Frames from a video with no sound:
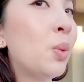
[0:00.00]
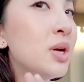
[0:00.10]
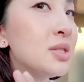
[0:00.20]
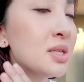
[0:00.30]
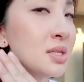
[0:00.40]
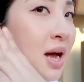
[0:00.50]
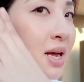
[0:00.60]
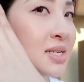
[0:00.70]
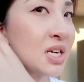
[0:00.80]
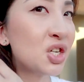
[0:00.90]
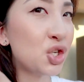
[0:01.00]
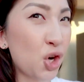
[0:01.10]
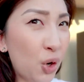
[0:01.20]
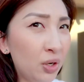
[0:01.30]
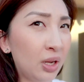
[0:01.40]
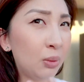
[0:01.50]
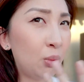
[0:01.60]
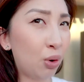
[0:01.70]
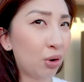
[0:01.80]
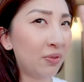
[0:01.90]
whereas this side's actually toning
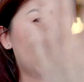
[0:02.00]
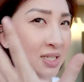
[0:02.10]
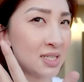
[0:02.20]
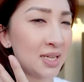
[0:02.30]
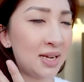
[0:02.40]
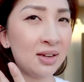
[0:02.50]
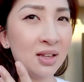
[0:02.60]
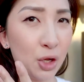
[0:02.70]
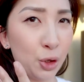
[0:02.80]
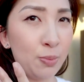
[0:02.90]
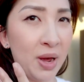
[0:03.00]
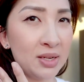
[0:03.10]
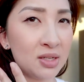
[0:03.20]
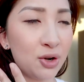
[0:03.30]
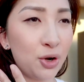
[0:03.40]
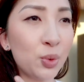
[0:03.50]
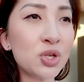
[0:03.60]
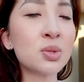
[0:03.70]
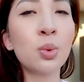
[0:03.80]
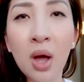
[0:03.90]
more of like a skin yellow base tone,
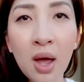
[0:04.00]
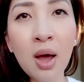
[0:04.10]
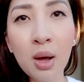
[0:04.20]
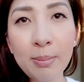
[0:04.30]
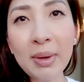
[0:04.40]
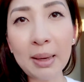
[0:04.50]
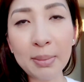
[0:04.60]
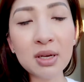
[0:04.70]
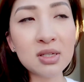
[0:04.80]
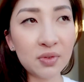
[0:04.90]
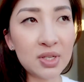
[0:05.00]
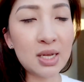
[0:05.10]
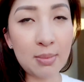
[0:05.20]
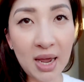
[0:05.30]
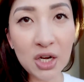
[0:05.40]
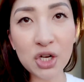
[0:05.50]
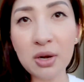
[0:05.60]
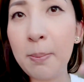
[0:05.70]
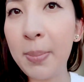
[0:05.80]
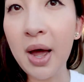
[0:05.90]
which is me because obviously I'm Asian.